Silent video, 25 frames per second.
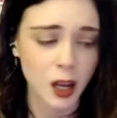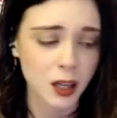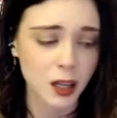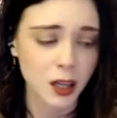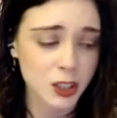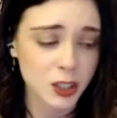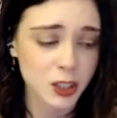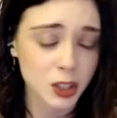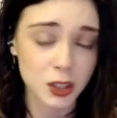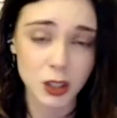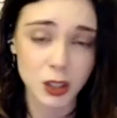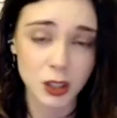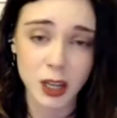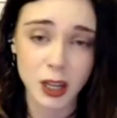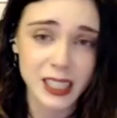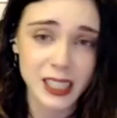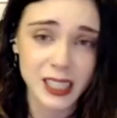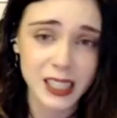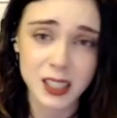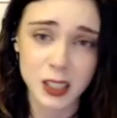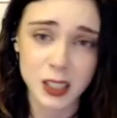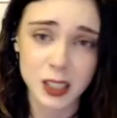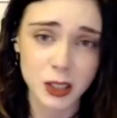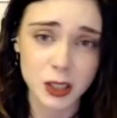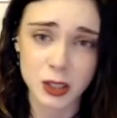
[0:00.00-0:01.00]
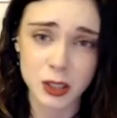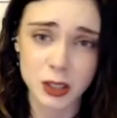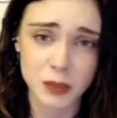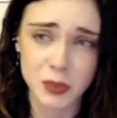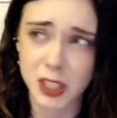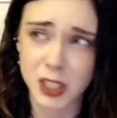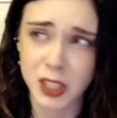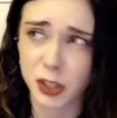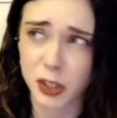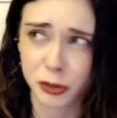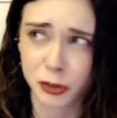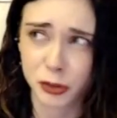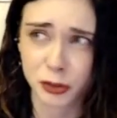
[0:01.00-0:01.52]
And I just thought I need to do
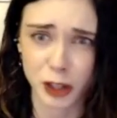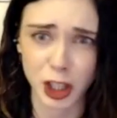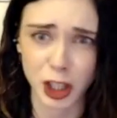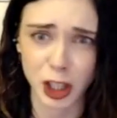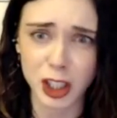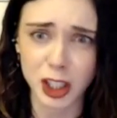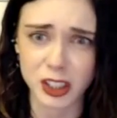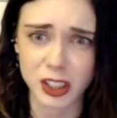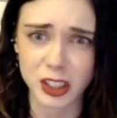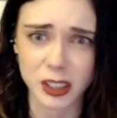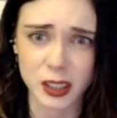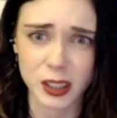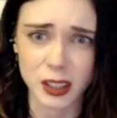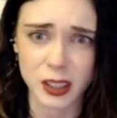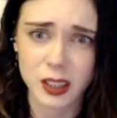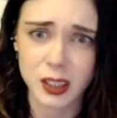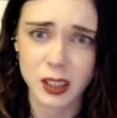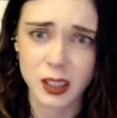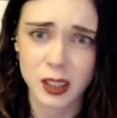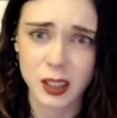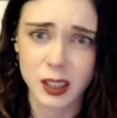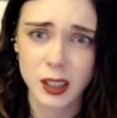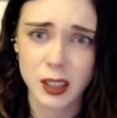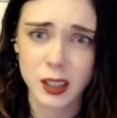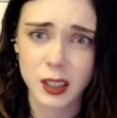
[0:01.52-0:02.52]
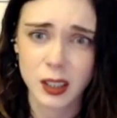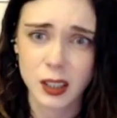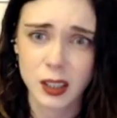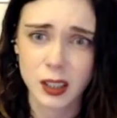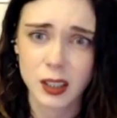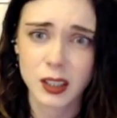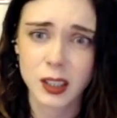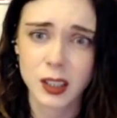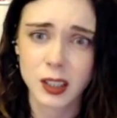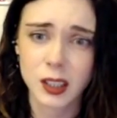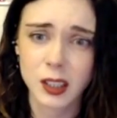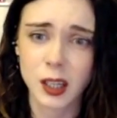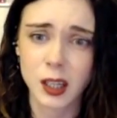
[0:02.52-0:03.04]
something fun,
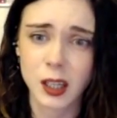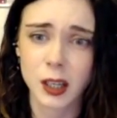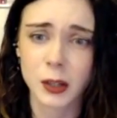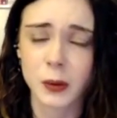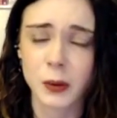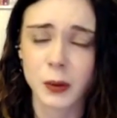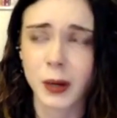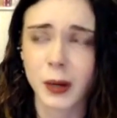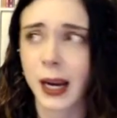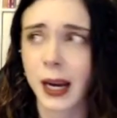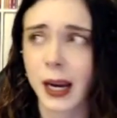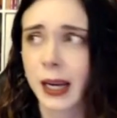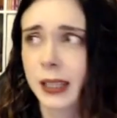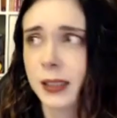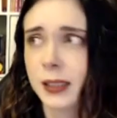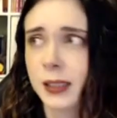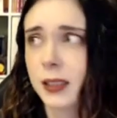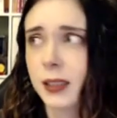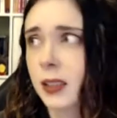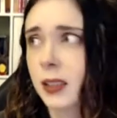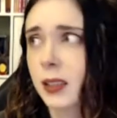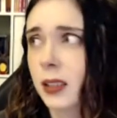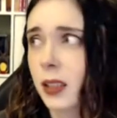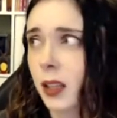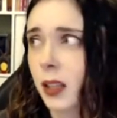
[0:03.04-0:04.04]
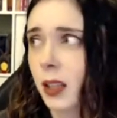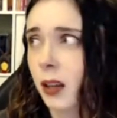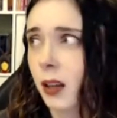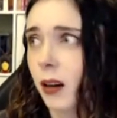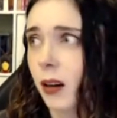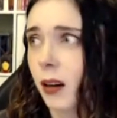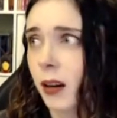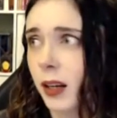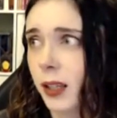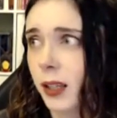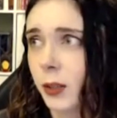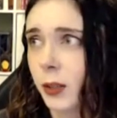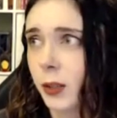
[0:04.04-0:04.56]
and
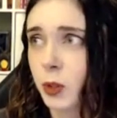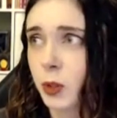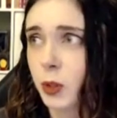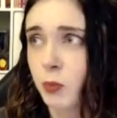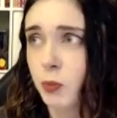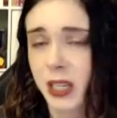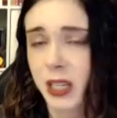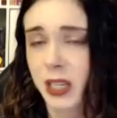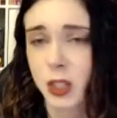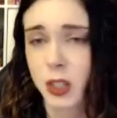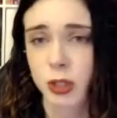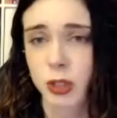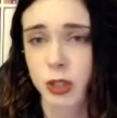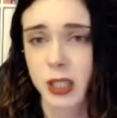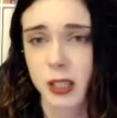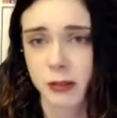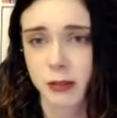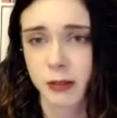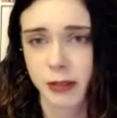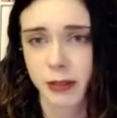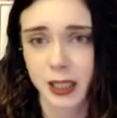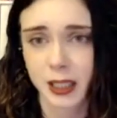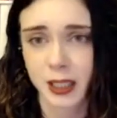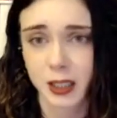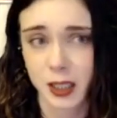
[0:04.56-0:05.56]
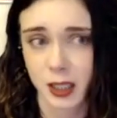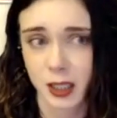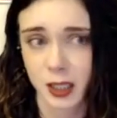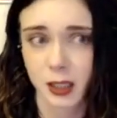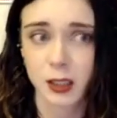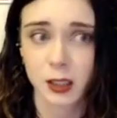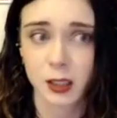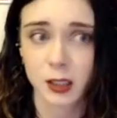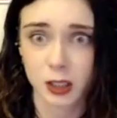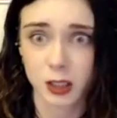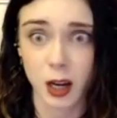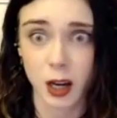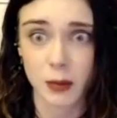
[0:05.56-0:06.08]
I was binge reading fantasy
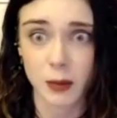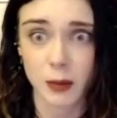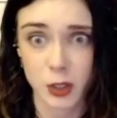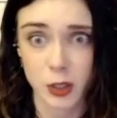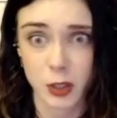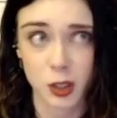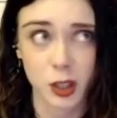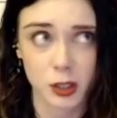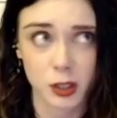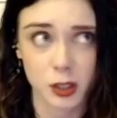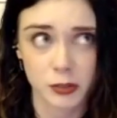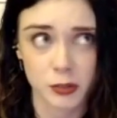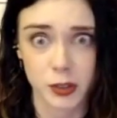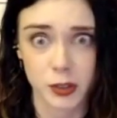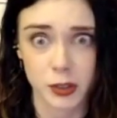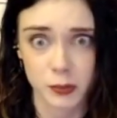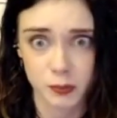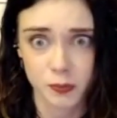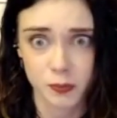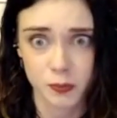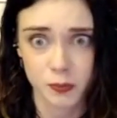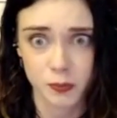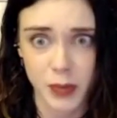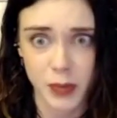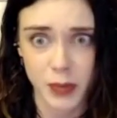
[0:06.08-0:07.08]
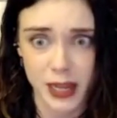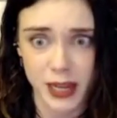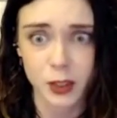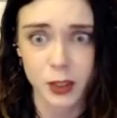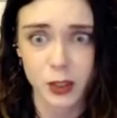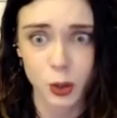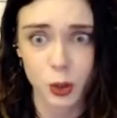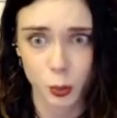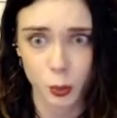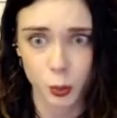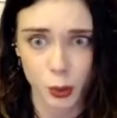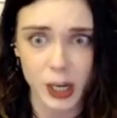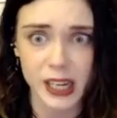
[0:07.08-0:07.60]
at the time as kind of a
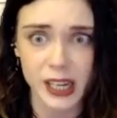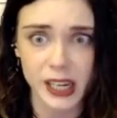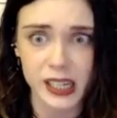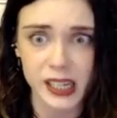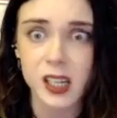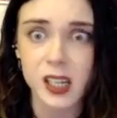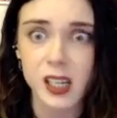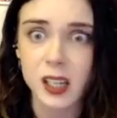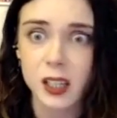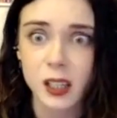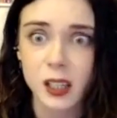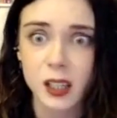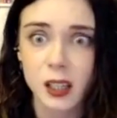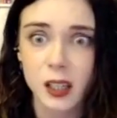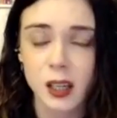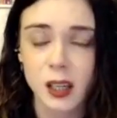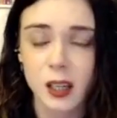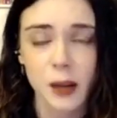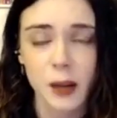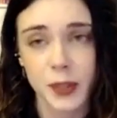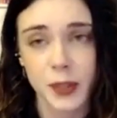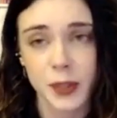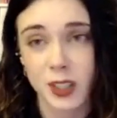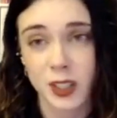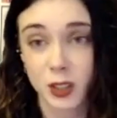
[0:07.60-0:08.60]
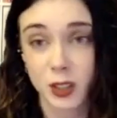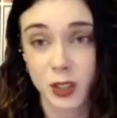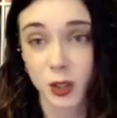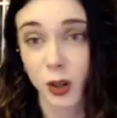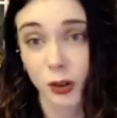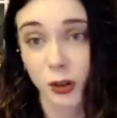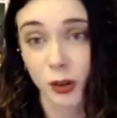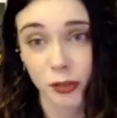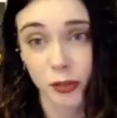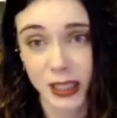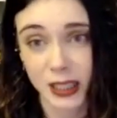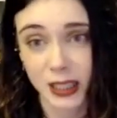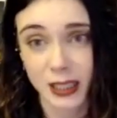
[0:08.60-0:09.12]
mental break, because a
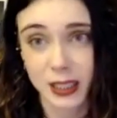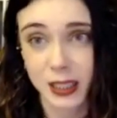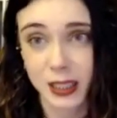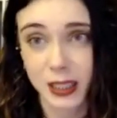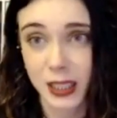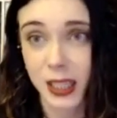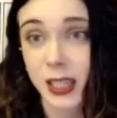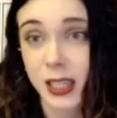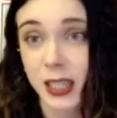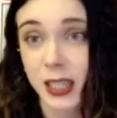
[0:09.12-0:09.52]
lot of fantasy